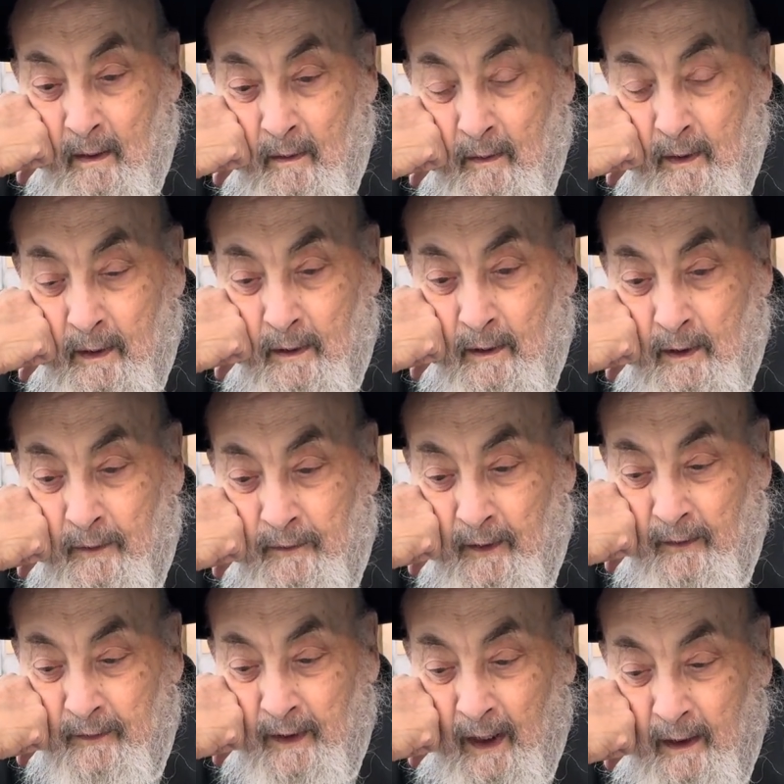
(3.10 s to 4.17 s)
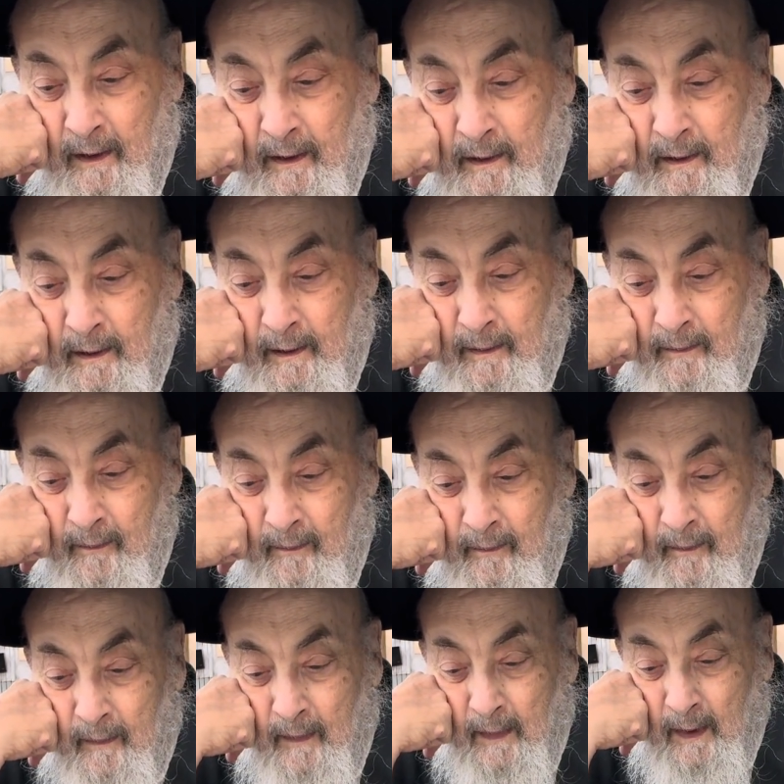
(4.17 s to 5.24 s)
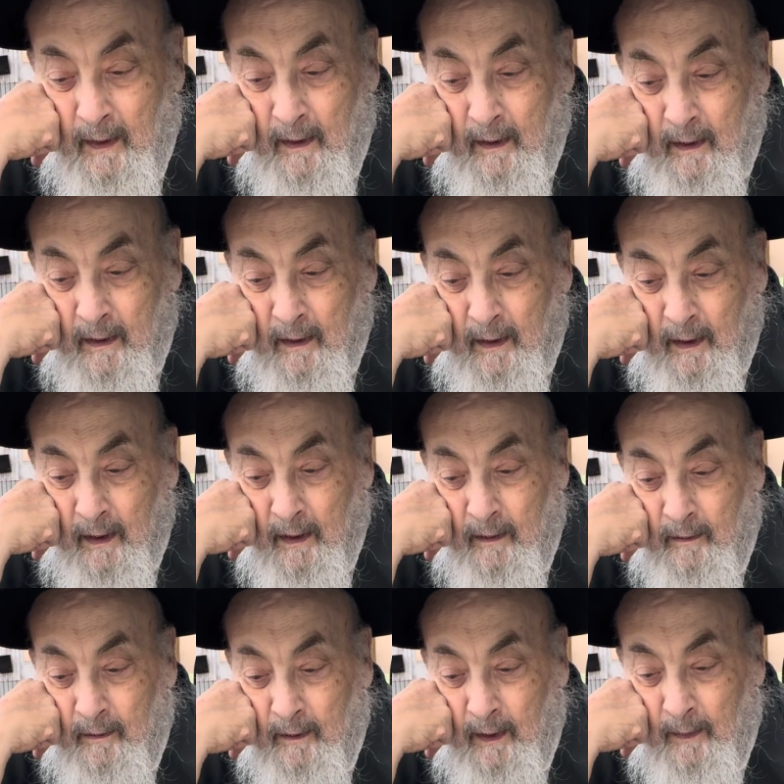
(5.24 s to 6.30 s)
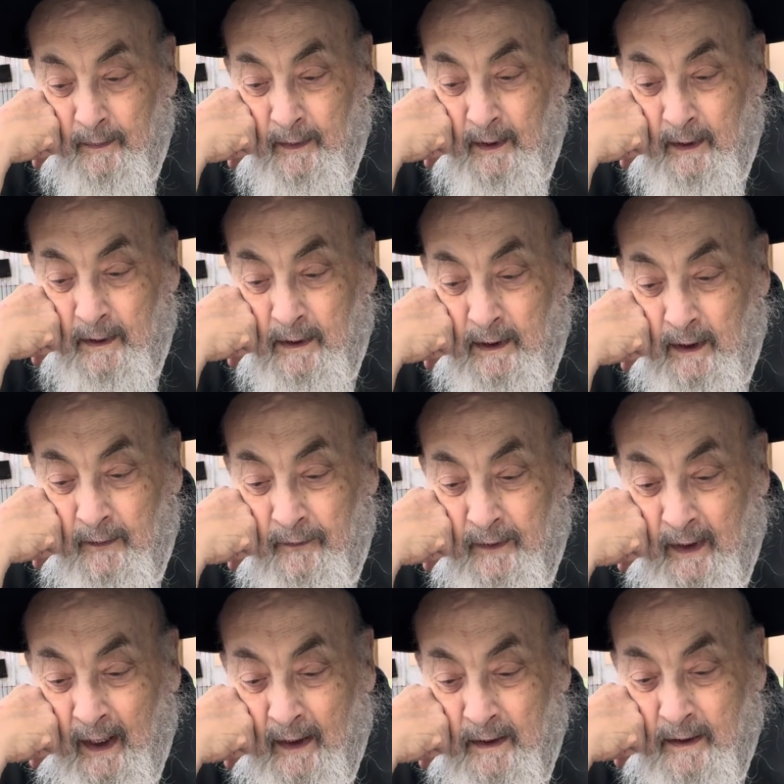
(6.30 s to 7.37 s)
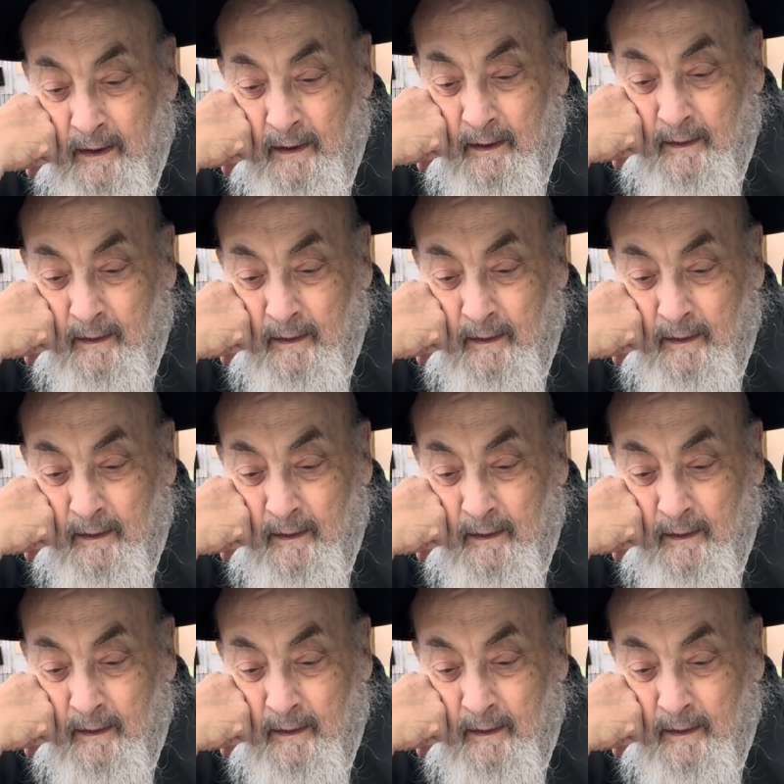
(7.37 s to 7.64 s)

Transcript: in Kufkov Dalit, and we're up to Sif Test.